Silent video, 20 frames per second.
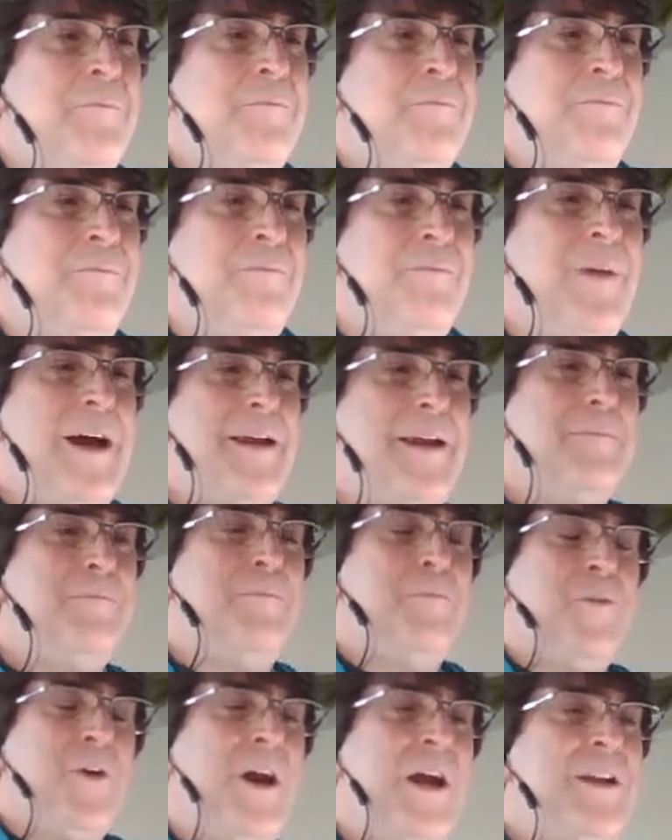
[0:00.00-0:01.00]

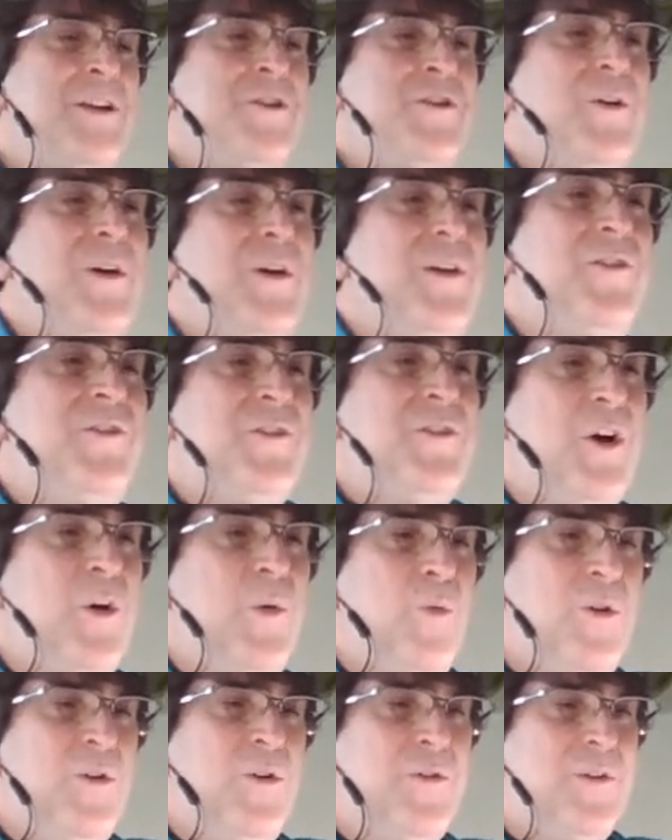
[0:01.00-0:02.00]
I
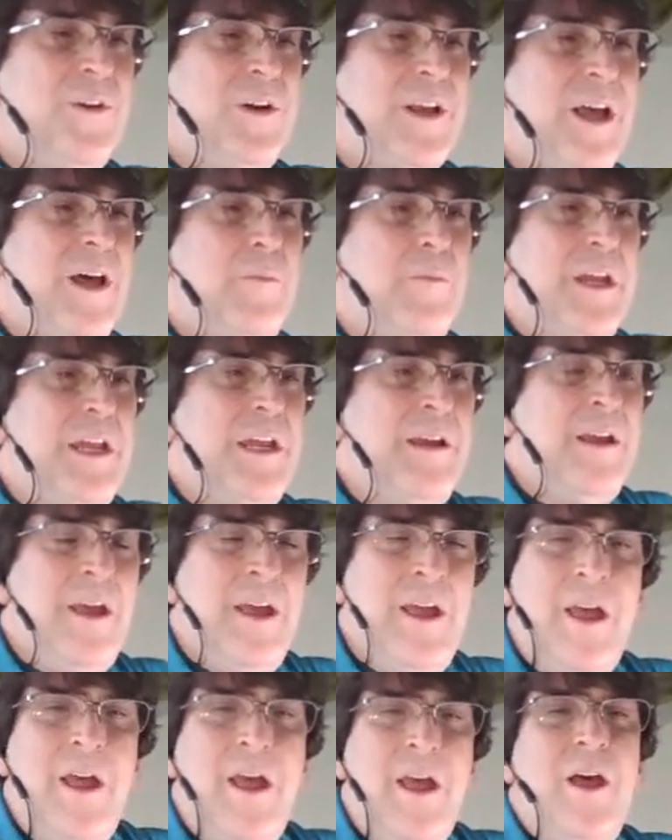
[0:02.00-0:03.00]
have
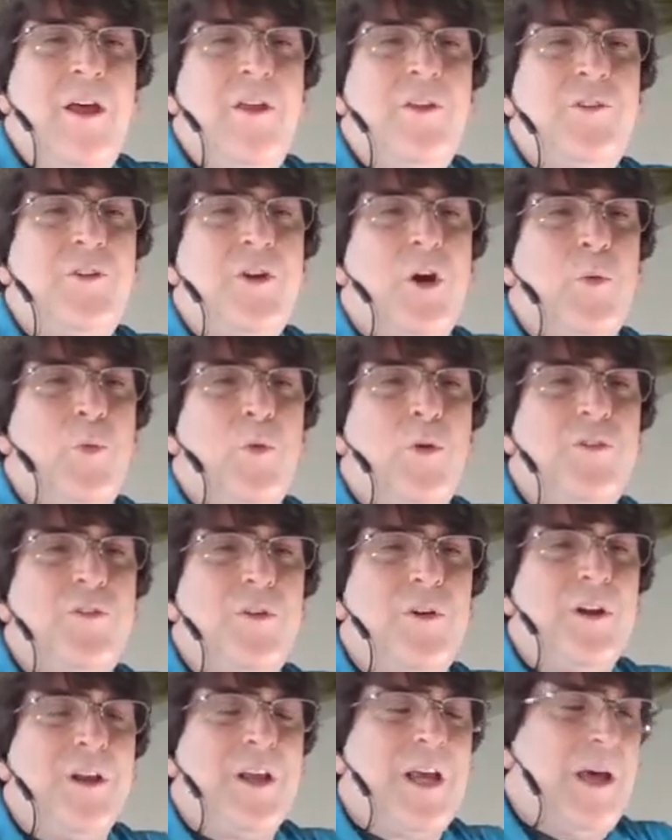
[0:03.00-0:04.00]

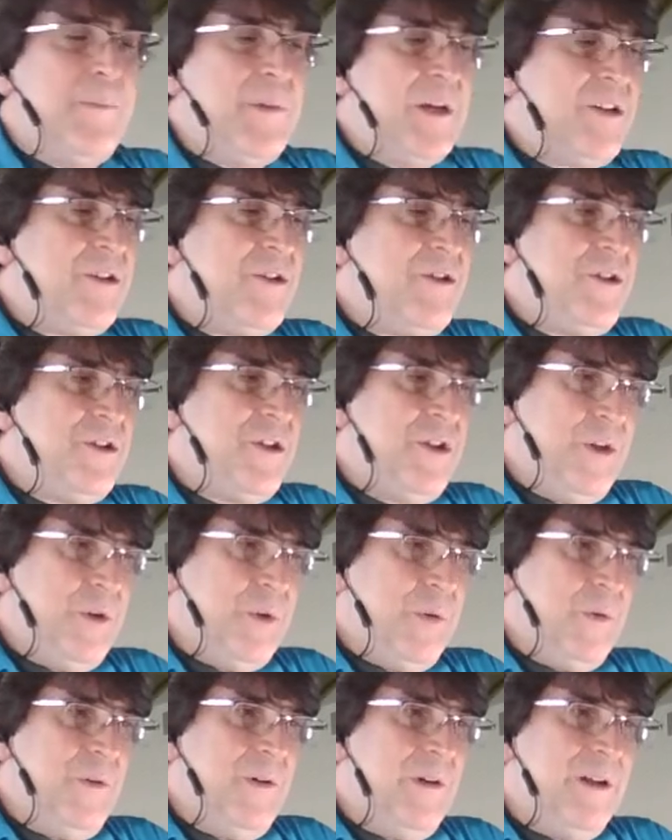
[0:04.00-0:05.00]
my pride joy,
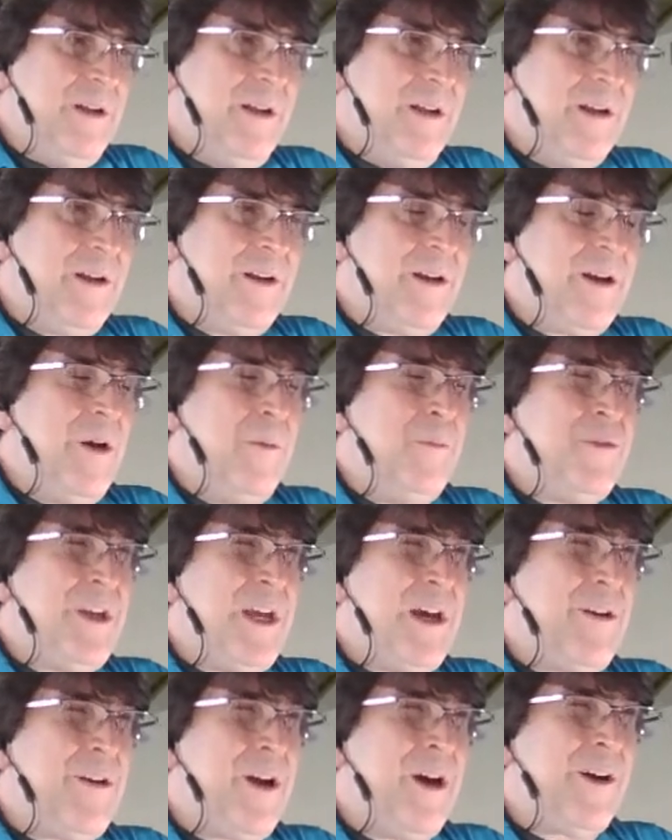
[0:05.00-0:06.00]
Star Wars
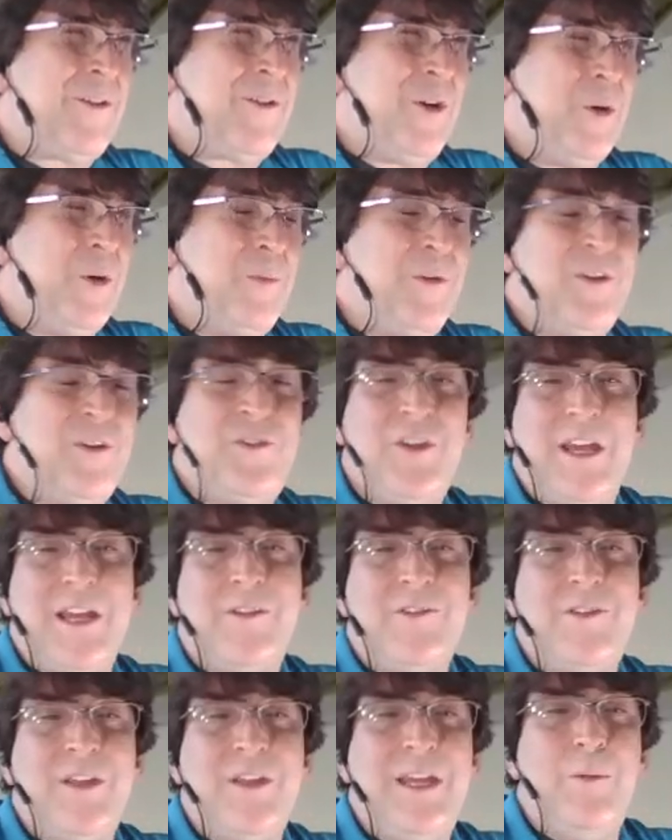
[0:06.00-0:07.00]
Origami. Star
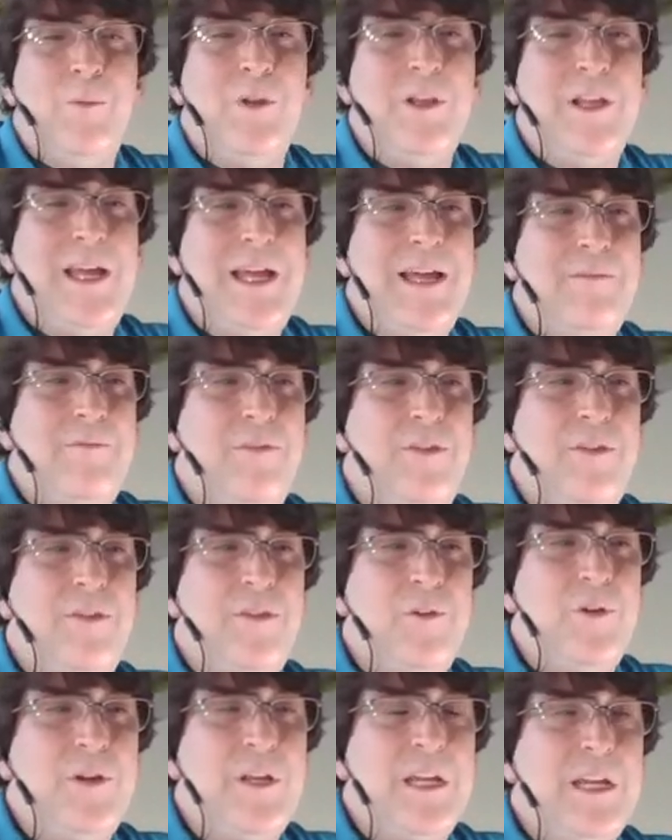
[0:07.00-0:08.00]
Wars Origami
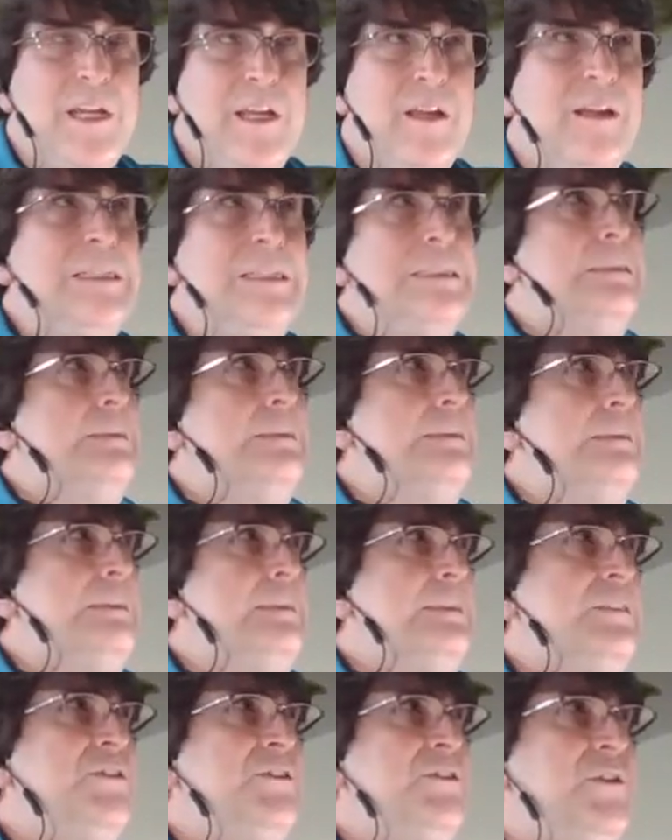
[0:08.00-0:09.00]
2
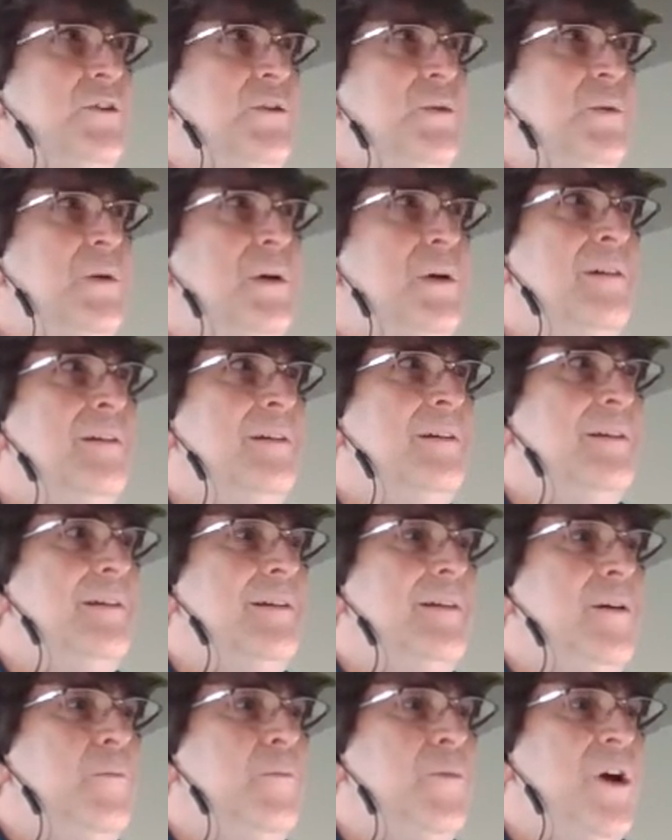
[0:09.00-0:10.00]
comes out October
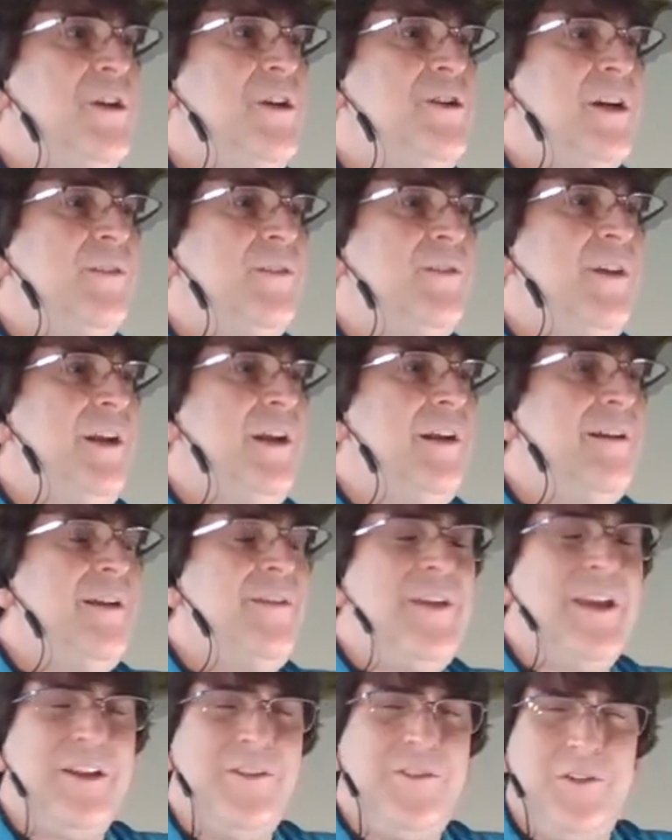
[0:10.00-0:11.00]
6th. It will have
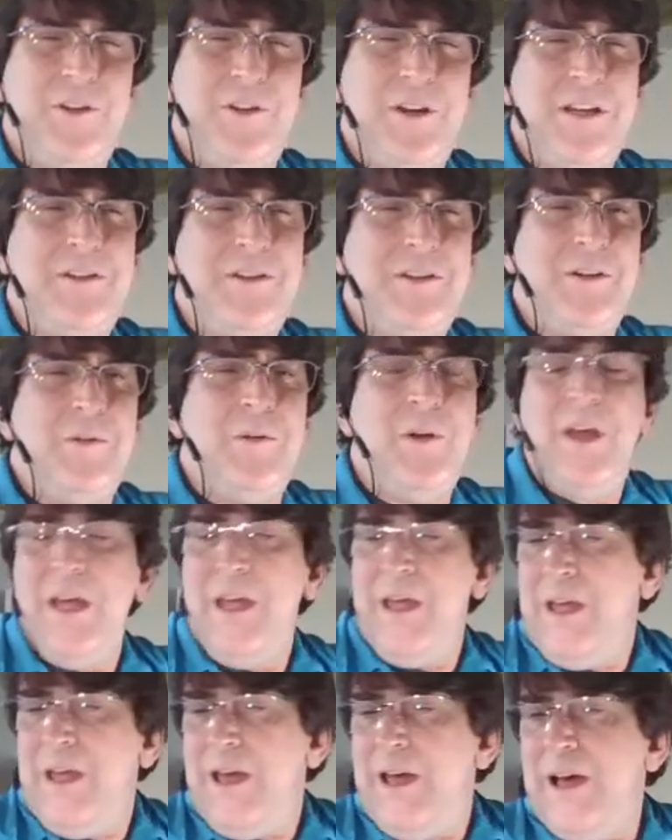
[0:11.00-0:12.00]

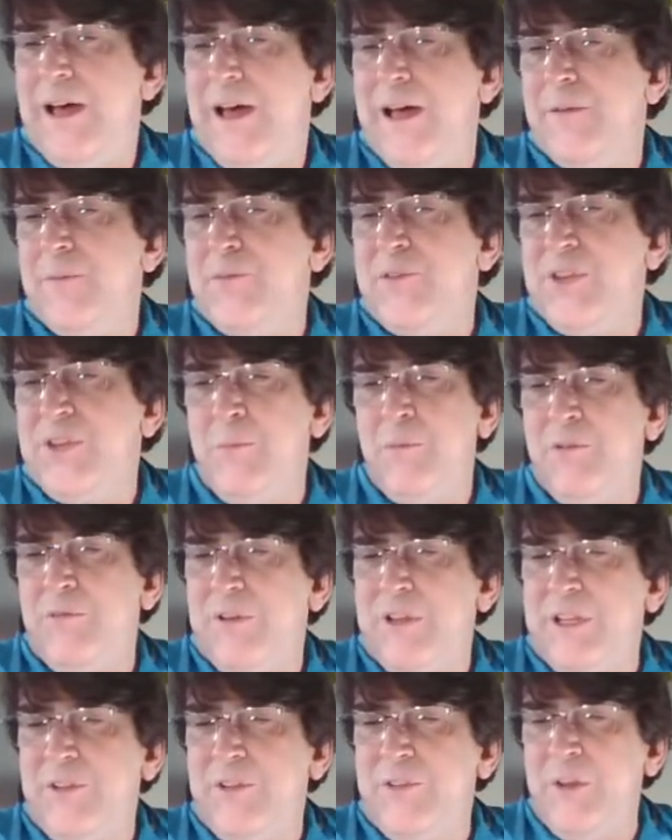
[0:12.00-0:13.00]
32
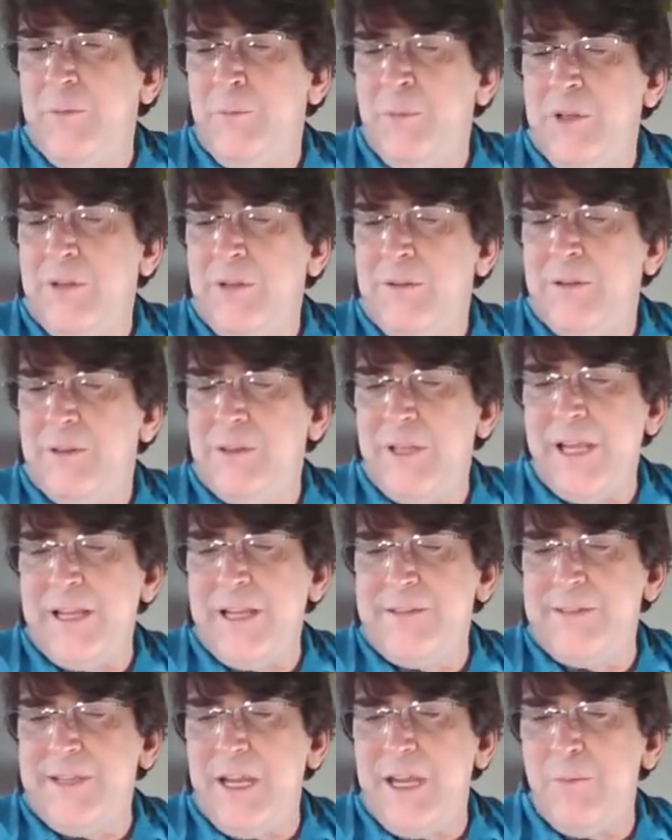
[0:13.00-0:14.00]
projects in
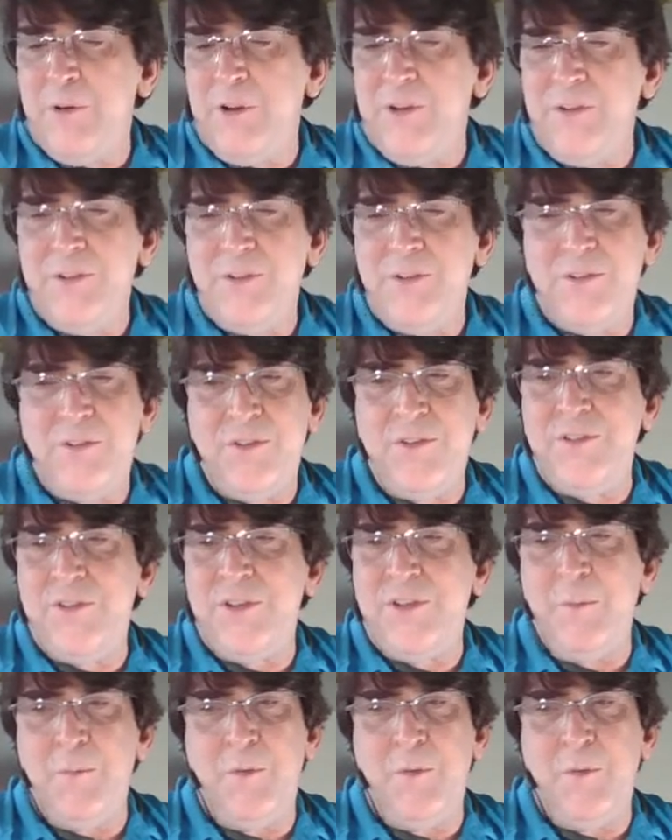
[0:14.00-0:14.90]
it. I think it's 32.